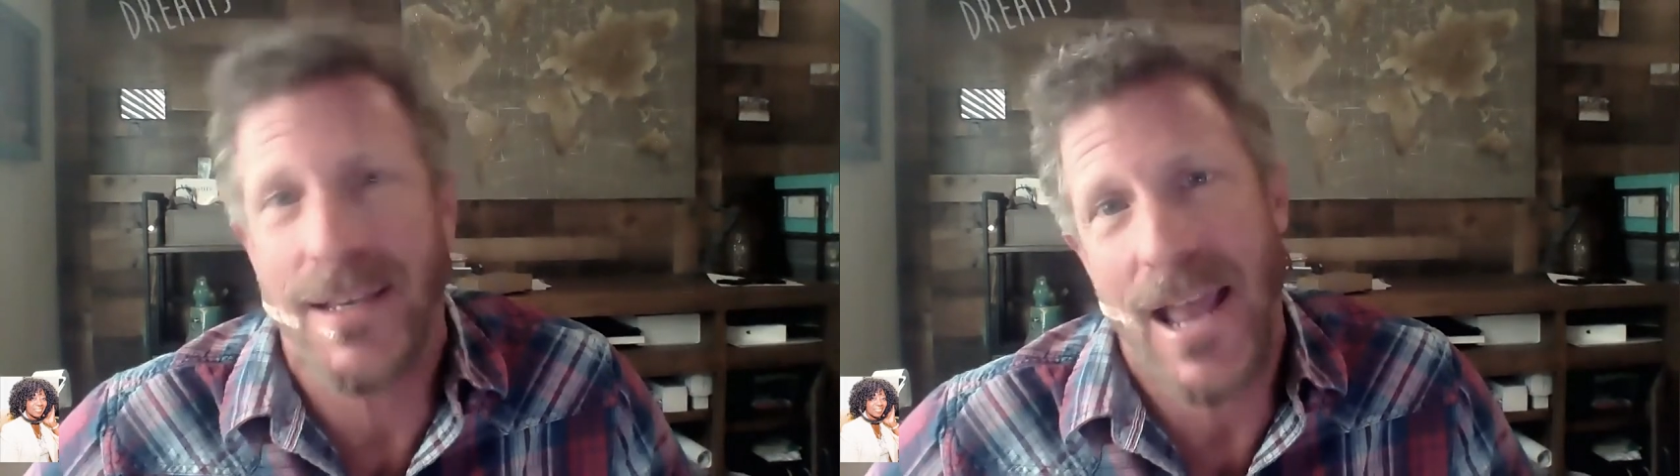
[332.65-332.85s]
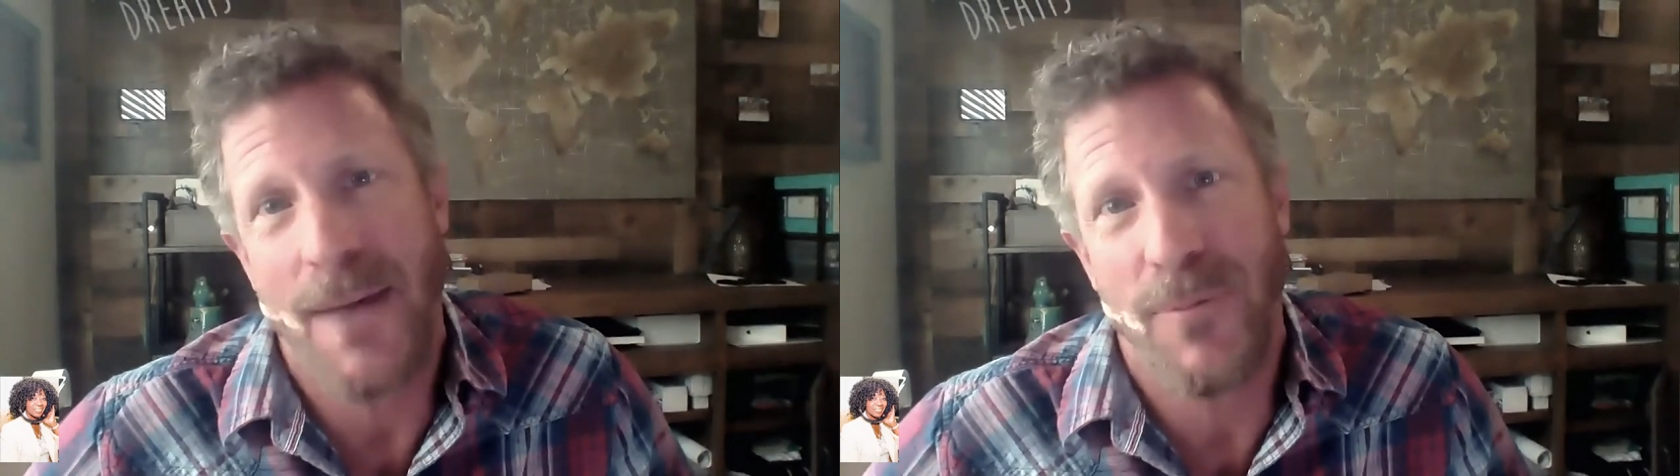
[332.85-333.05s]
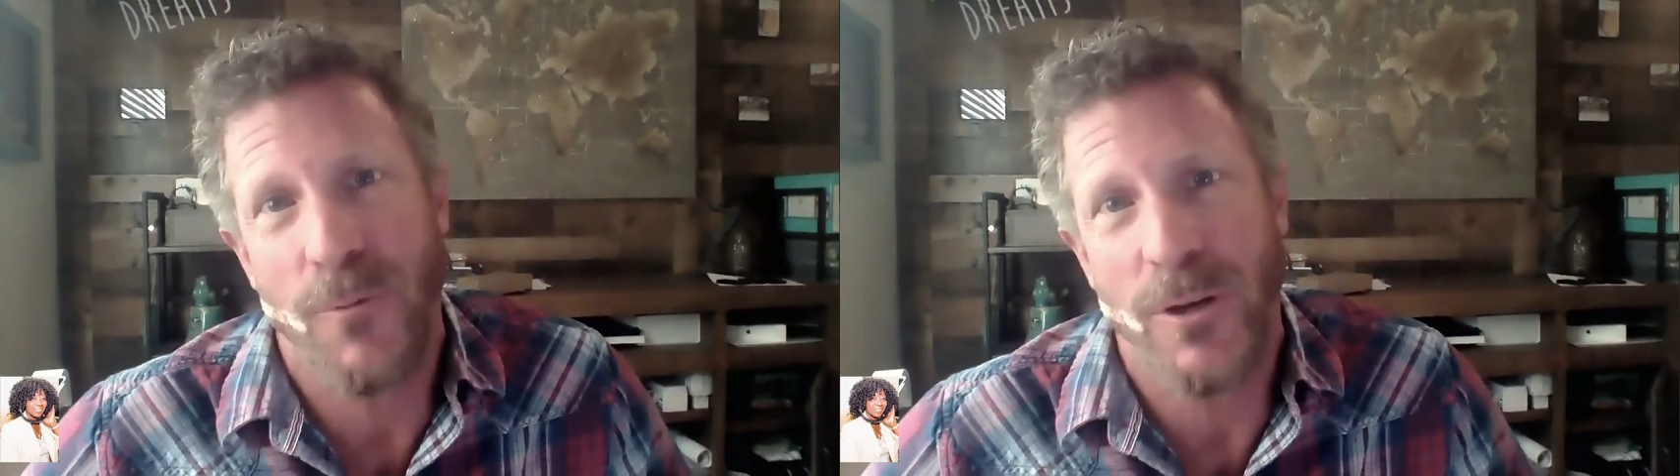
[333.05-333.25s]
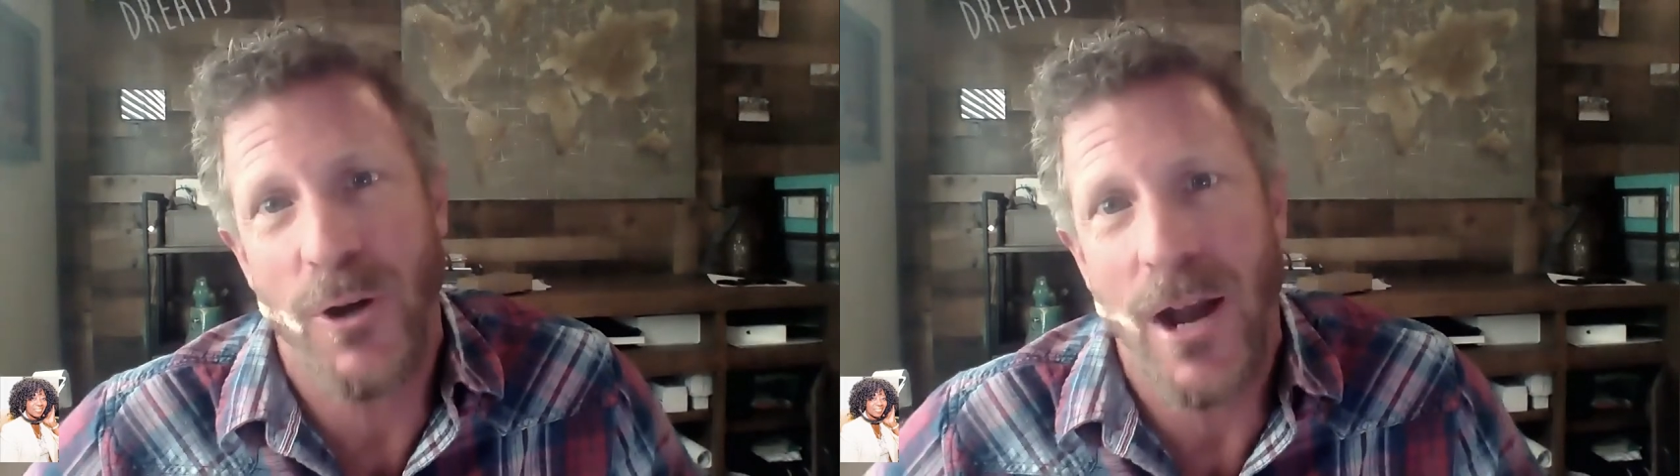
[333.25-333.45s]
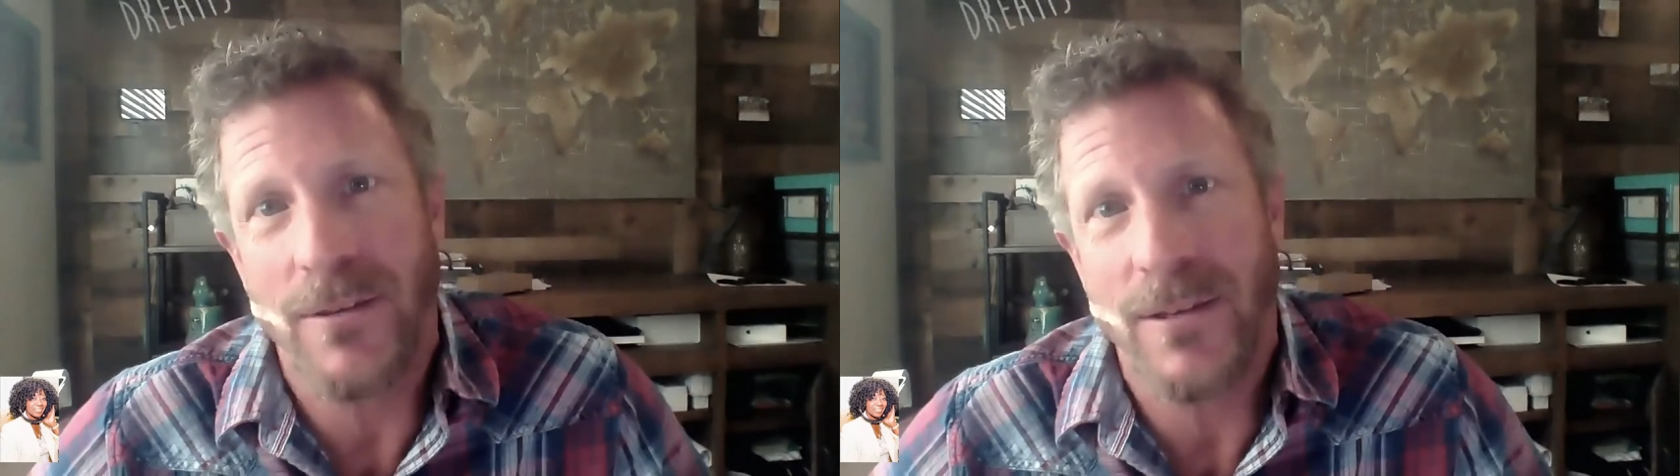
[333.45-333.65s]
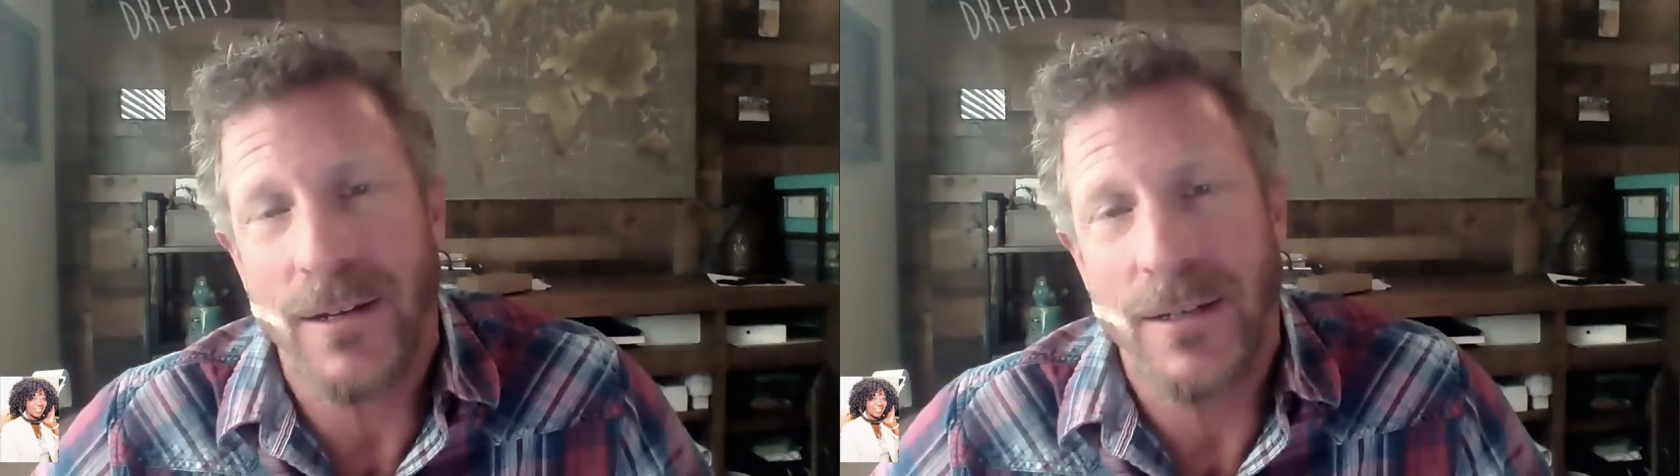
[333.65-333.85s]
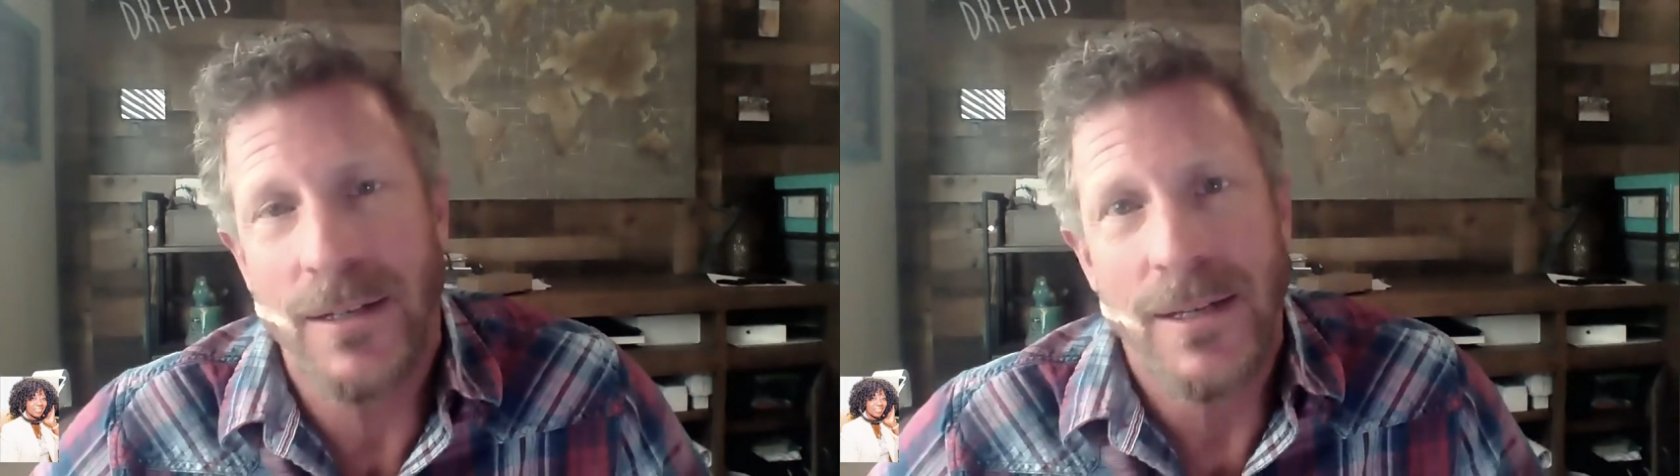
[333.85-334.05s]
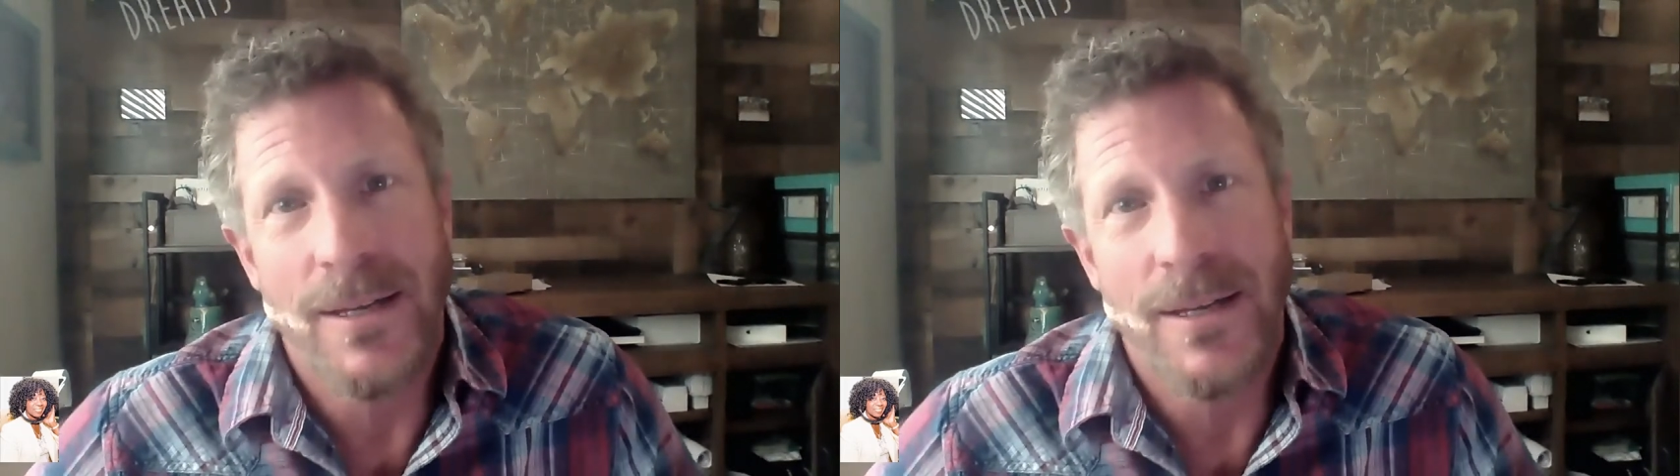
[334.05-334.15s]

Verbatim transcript: that happen when you're out there.